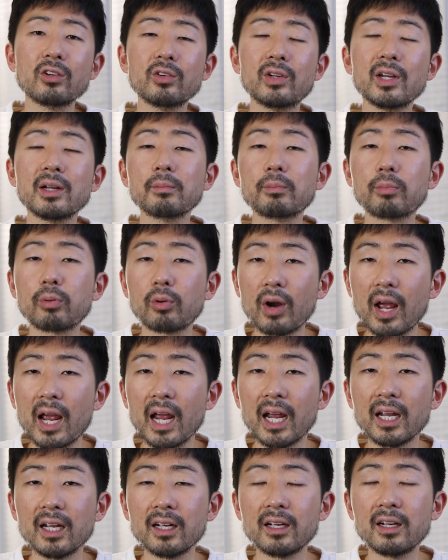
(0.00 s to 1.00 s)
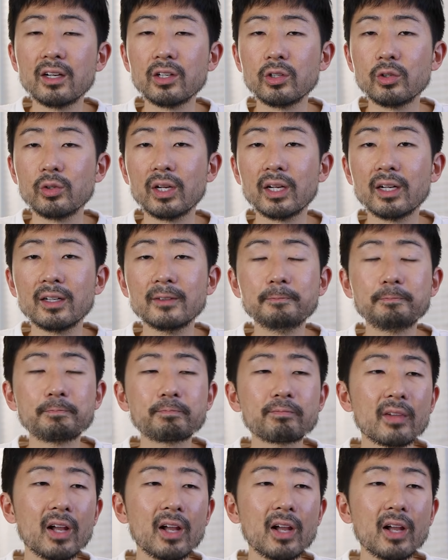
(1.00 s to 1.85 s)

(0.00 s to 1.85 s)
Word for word: You didn't pray, you didn't